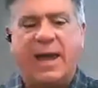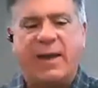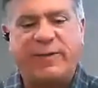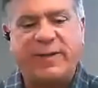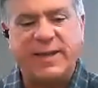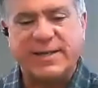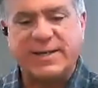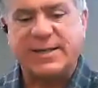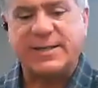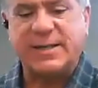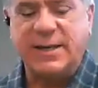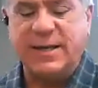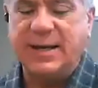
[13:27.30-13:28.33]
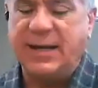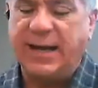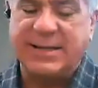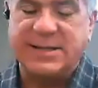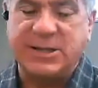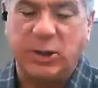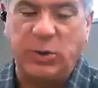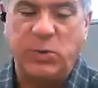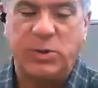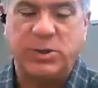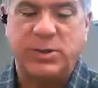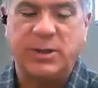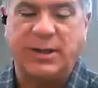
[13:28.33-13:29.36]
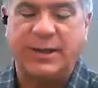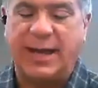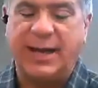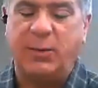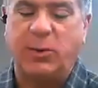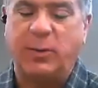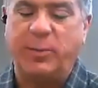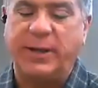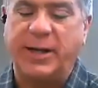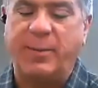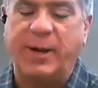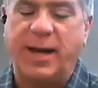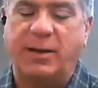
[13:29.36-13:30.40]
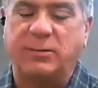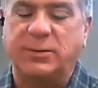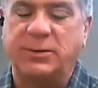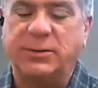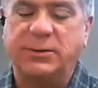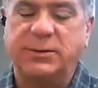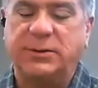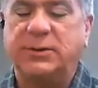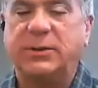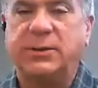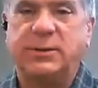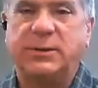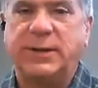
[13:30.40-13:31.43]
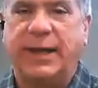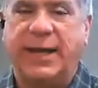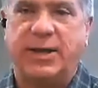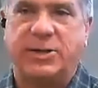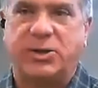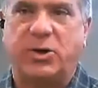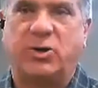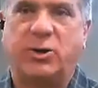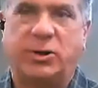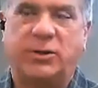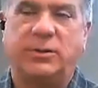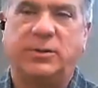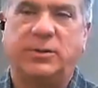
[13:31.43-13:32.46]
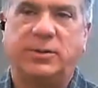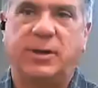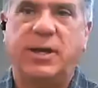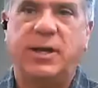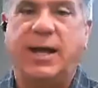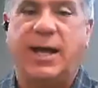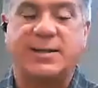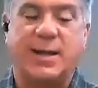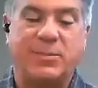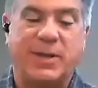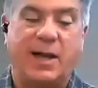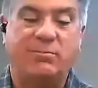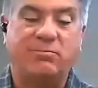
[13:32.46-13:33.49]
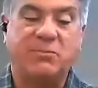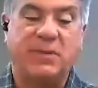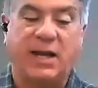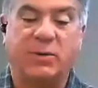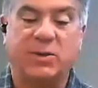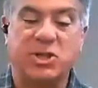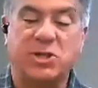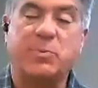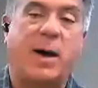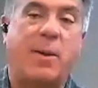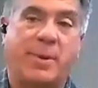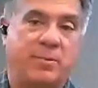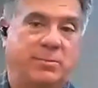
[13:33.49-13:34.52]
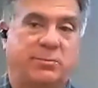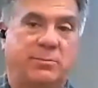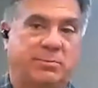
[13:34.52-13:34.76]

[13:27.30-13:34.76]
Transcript: if this is loose, then it will be coming out in a circle, and sometimes it will just pop it.